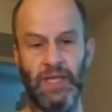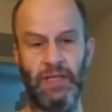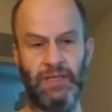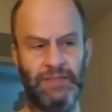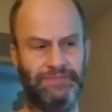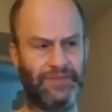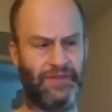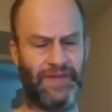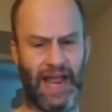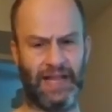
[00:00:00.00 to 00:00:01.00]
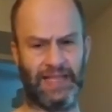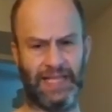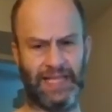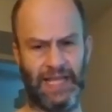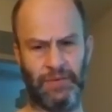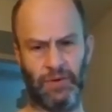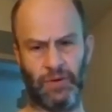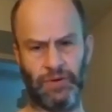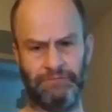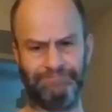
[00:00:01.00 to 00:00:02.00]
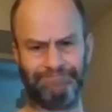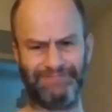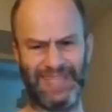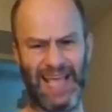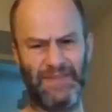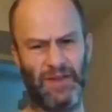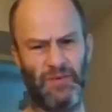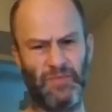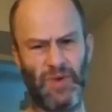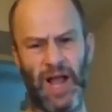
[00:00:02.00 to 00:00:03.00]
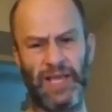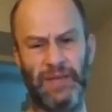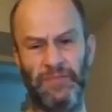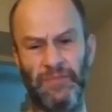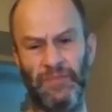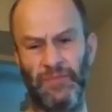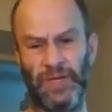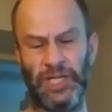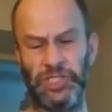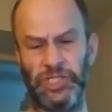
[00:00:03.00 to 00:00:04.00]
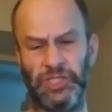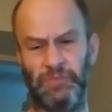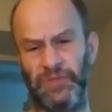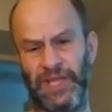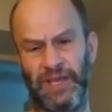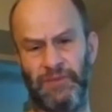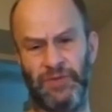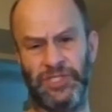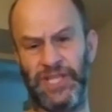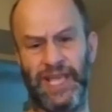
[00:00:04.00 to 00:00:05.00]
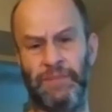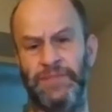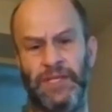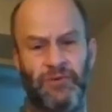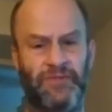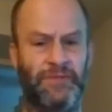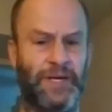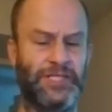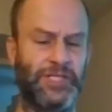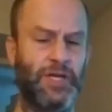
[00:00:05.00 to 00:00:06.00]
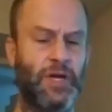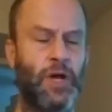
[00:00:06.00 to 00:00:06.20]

the fact that they were having a rocky relationship with they which they kept secret from us,